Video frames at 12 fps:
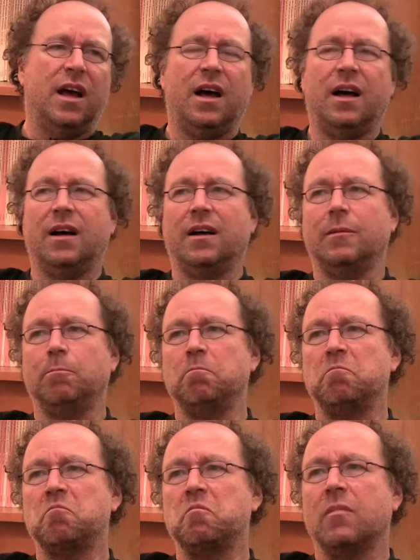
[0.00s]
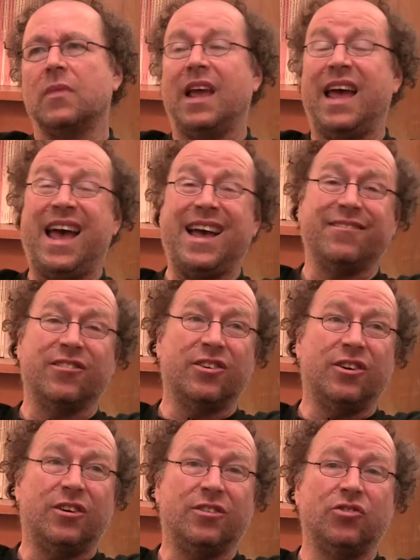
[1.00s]
um,
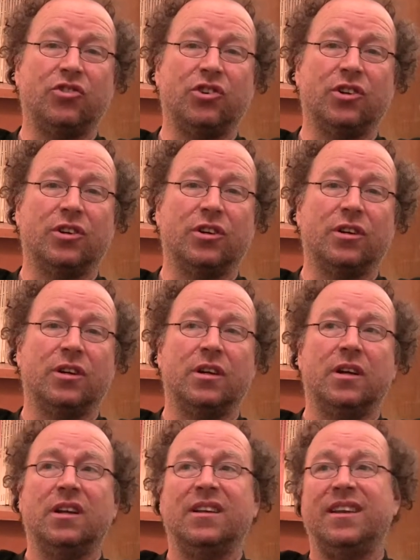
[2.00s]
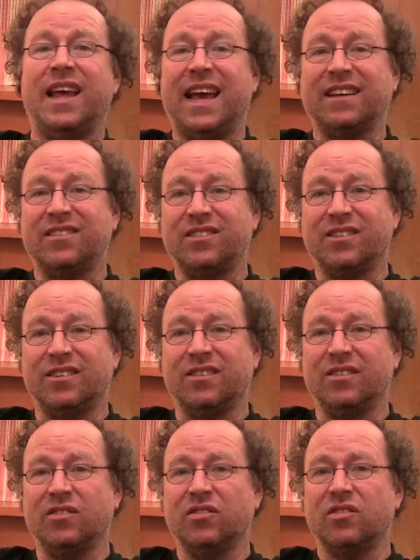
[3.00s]
agriculture,
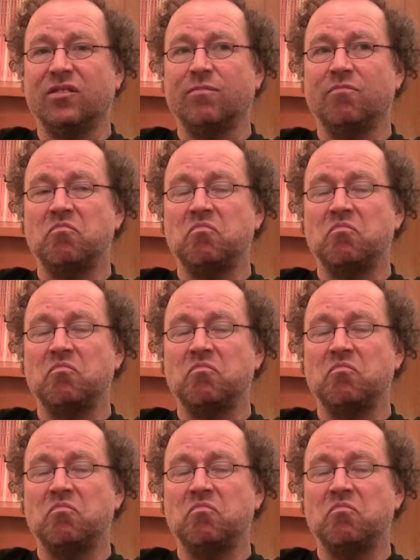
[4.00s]
textiles,